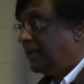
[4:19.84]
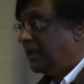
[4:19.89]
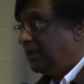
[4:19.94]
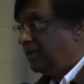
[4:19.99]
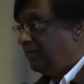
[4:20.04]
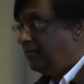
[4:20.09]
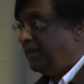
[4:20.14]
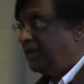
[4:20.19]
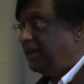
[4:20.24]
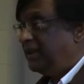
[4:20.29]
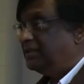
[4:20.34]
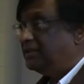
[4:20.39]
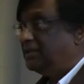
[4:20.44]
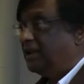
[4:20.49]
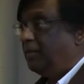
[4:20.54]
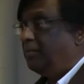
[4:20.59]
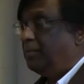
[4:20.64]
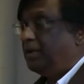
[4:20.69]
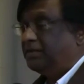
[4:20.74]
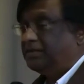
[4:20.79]
And give me an
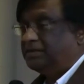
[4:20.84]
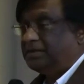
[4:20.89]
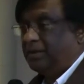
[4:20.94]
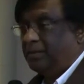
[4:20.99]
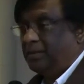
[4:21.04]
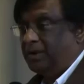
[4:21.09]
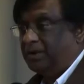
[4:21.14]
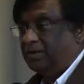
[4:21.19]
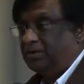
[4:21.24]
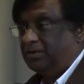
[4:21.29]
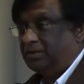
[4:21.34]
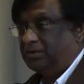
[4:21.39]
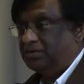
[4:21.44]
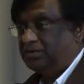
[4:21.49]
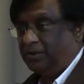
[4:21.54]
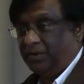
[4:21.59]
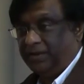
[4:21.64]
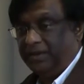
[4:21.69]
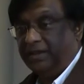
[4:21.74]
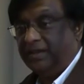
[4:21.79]
example of someone who's
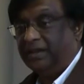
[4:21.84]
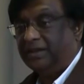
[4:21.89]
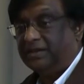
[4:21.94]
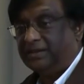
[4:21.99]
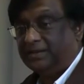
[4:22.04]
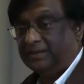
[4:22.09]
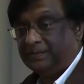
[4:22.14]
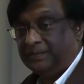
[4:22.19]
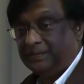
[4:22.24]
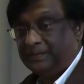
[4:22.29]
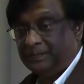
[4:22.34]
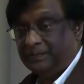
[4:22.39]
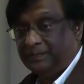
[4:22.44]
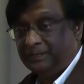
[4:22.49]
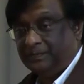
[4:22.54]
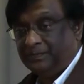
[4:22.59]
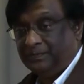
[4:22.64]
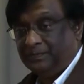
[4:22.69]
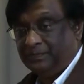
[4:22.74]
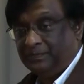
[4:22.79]
doing
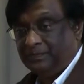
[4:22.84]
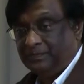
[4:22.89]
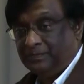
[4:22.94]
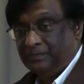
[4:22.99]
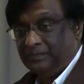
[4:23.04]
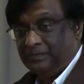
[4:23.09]
that.